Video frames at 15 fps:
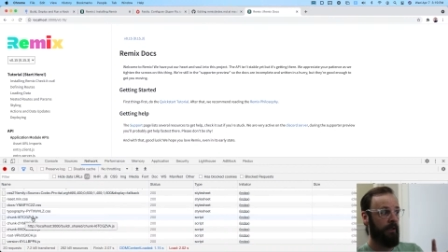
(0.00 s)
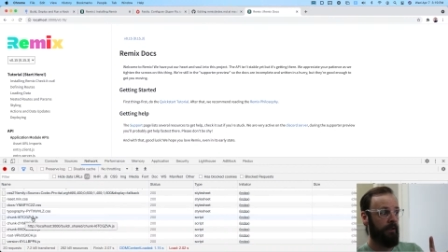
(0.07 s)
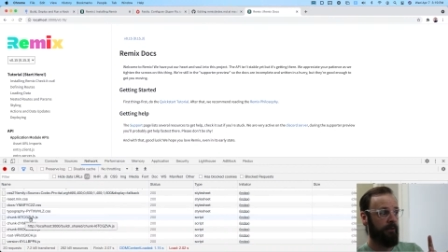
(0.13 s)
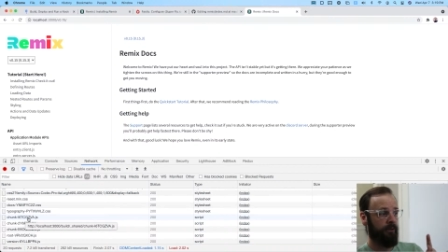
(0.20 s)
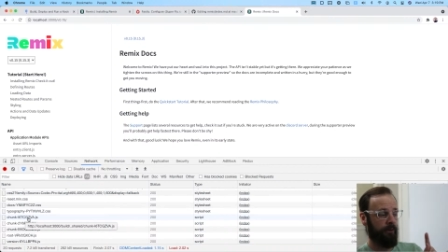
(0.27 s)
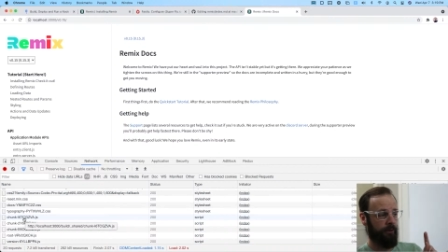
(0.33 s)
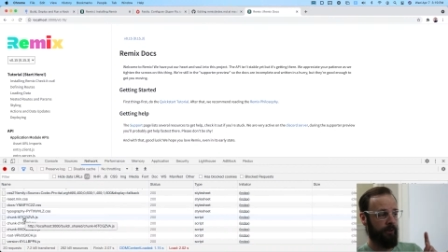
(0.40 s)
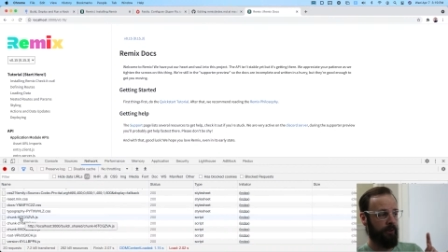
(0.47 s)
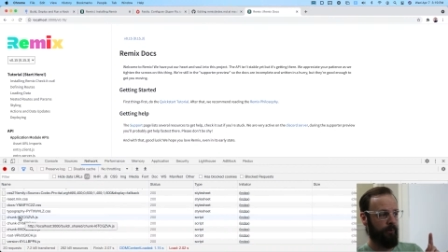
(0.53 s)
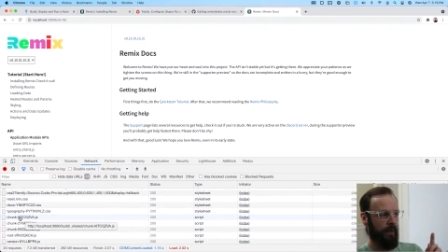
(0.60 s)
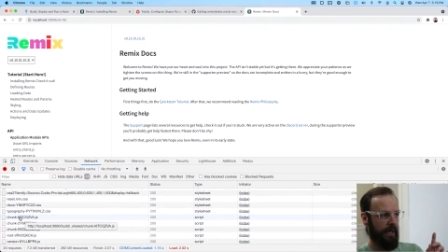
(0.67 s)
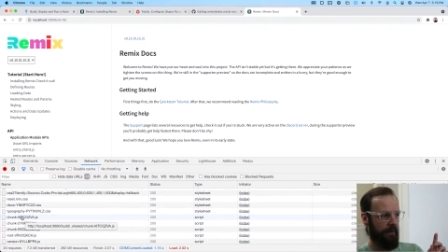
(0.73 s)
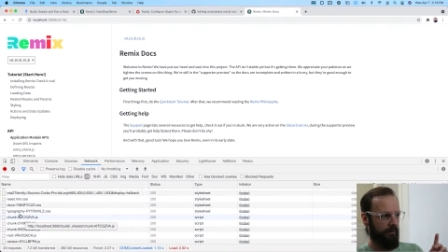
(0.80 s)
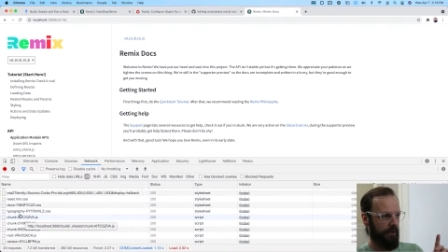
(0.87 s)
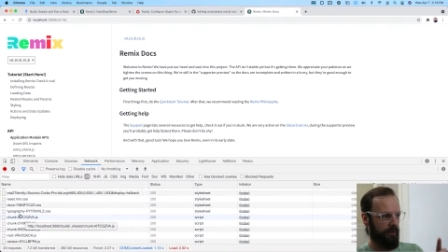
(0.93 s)
So since we
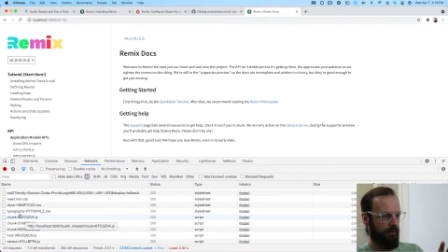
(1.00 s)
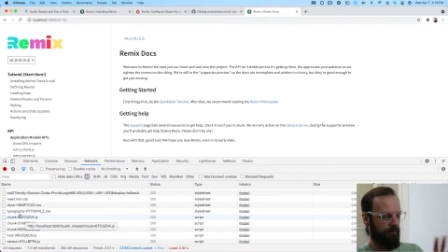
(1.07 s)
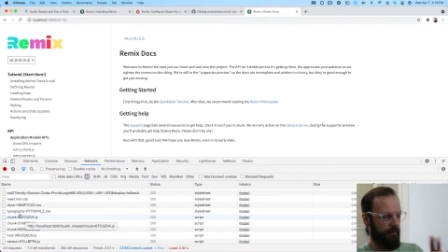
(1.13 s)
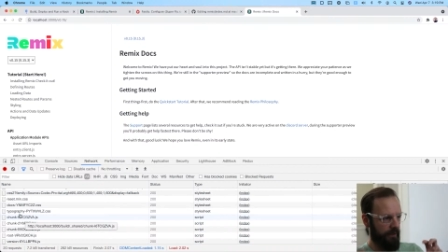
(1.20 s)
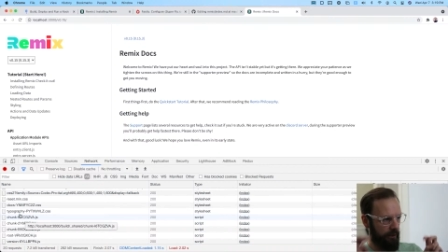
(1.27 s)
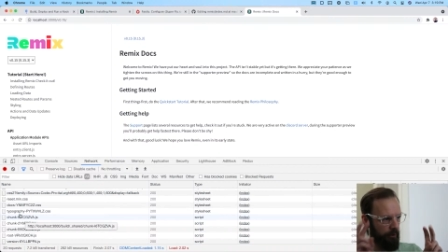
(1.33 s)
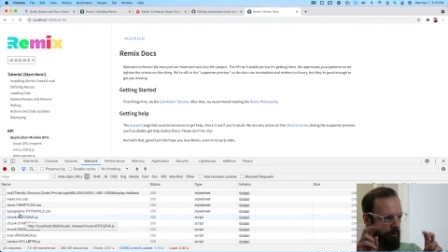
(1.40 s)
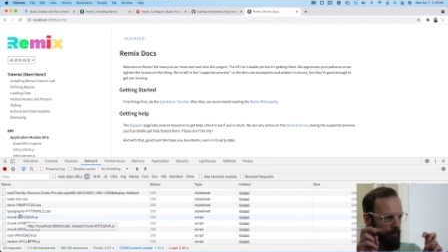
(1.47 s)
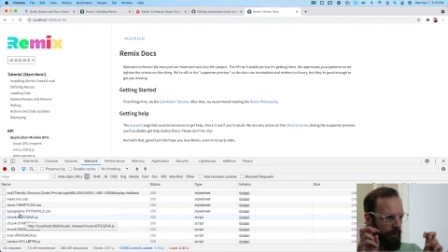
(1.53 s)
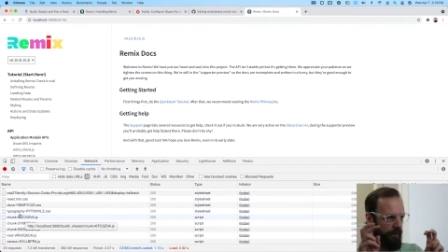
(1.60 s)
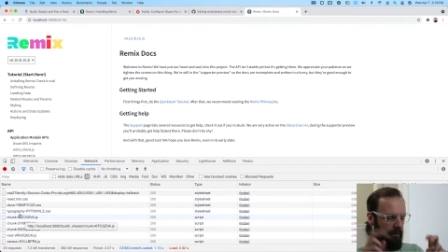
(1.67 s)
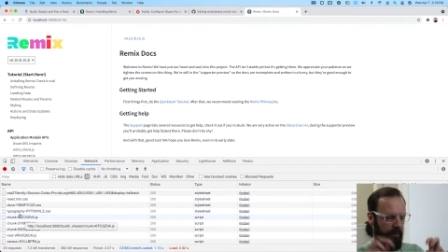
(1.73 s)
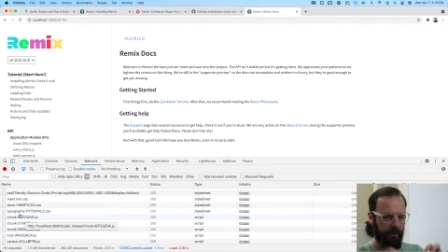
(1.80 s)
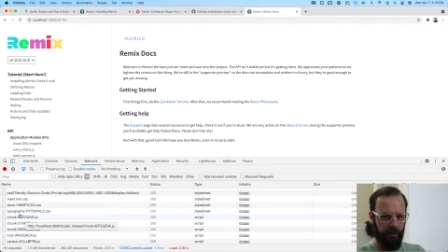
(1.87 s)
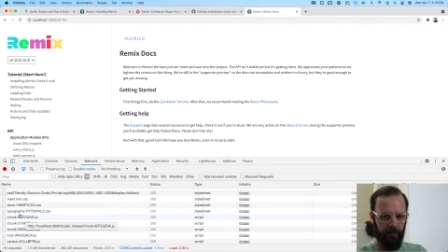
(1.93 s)
have this fingerprint
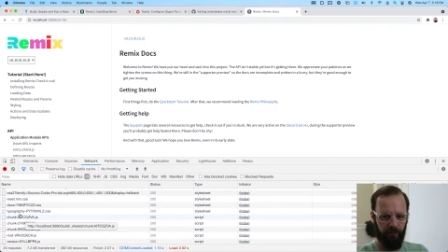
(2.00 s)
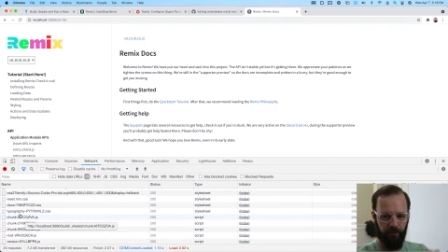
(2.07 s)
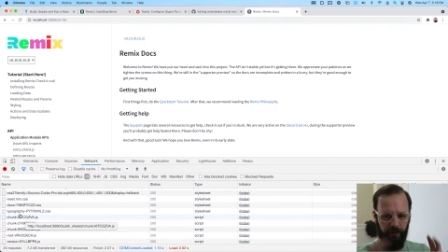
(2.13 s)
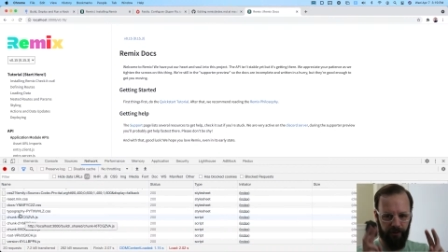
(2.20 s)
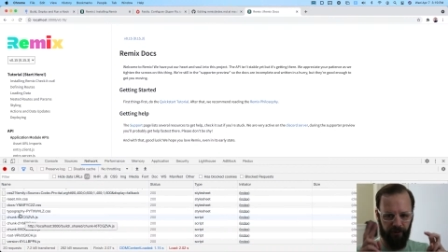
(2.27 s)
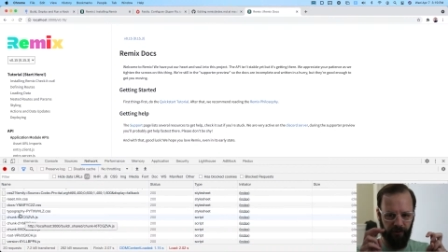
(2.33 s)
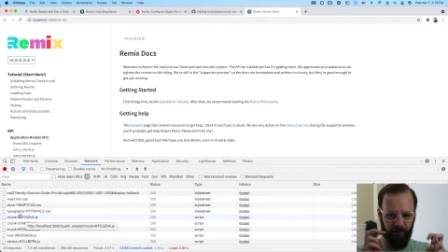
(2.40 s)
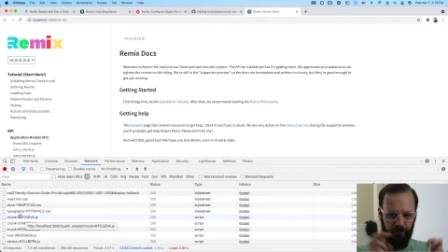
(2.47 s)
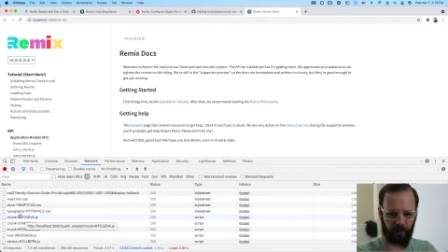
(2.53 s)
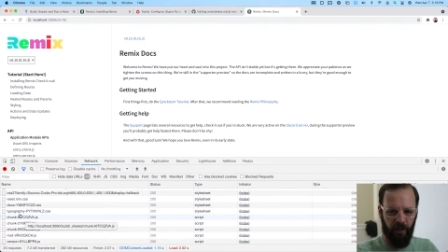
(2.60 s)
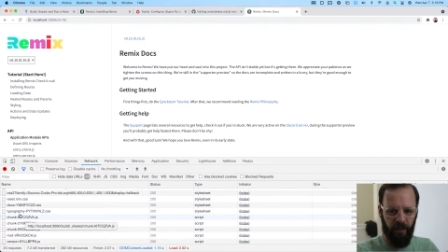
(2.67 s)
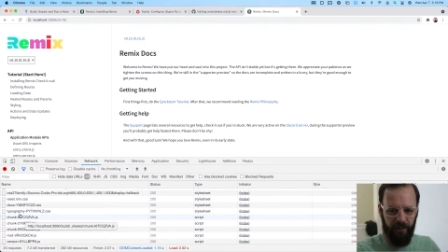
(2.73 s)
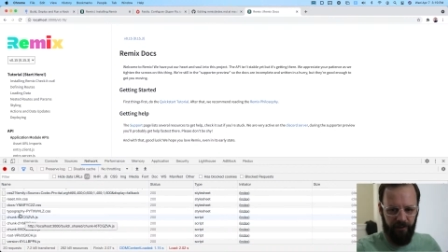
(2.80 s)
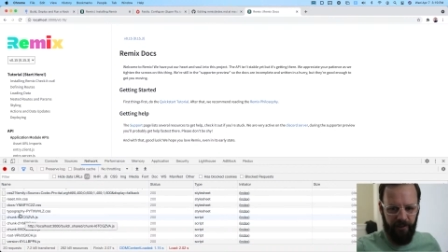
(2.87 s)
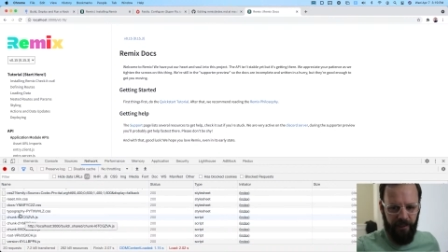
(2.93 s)
on it, or this
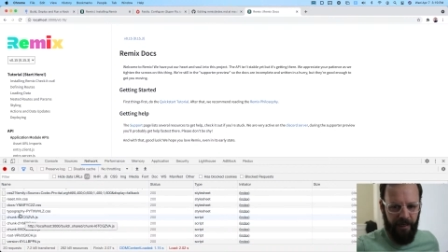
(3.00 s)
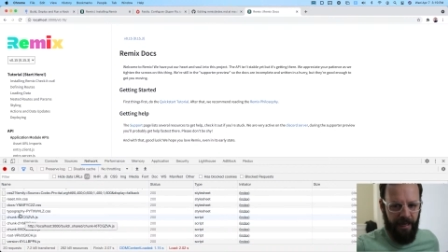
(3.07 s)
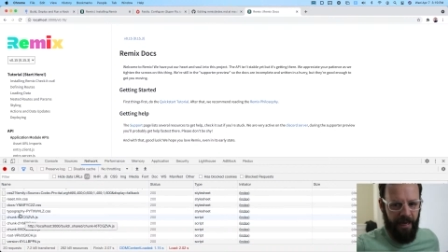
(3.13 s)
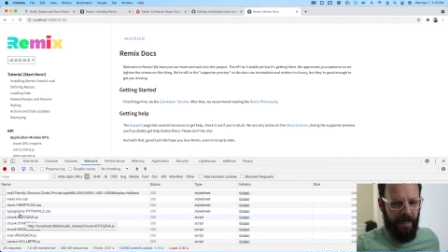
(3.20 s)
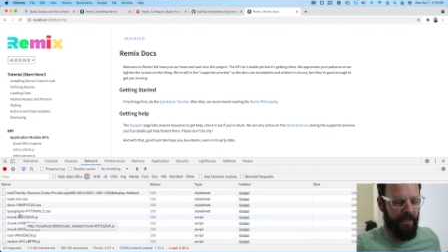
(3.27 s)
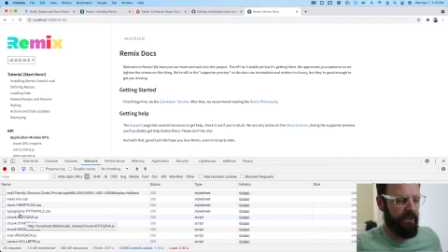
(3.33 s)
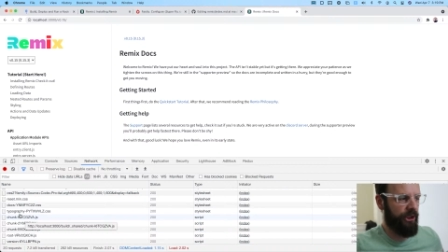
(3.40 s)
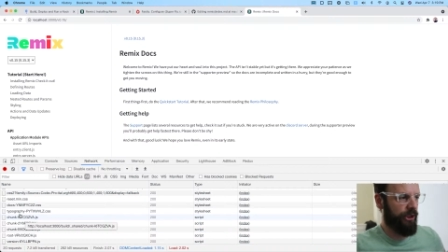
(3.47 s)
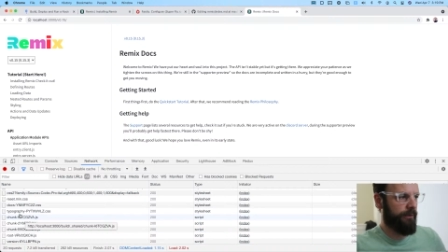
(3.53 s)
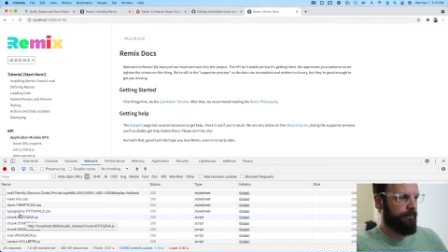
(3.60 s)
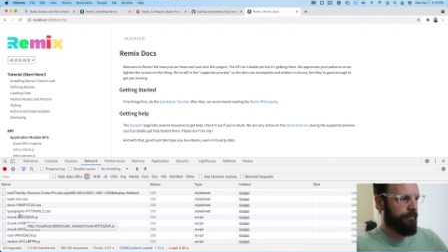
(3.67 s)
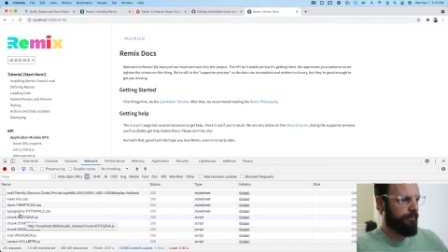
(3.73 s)
content hash,